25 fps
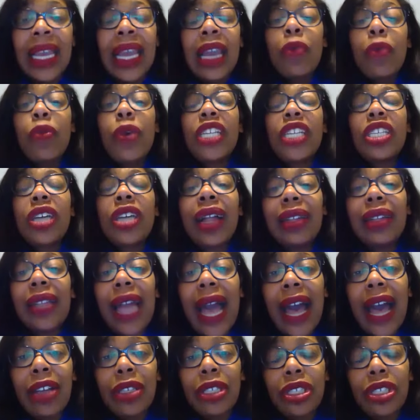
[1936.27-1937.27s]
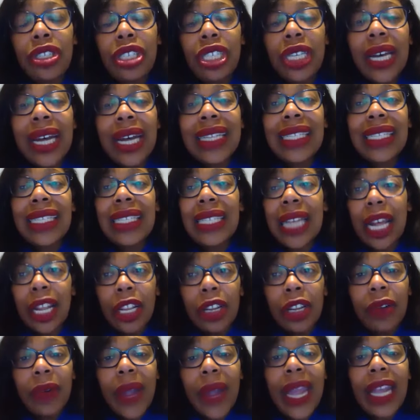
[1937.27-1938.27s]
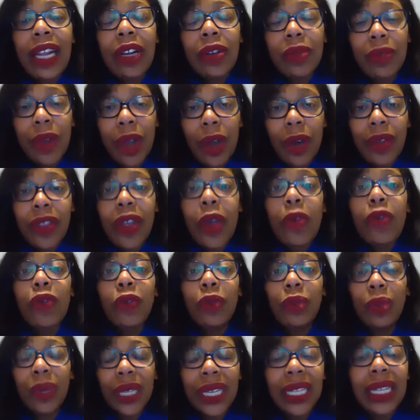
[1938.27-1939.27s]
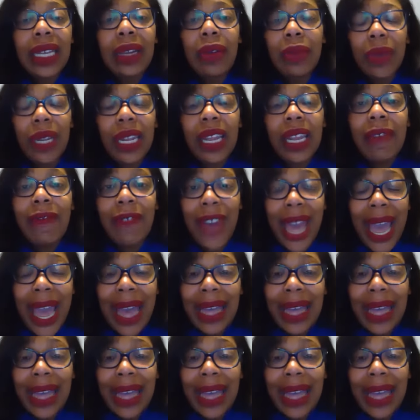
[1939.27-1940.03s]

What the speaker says: which allows you to accelerate growth really, really fast.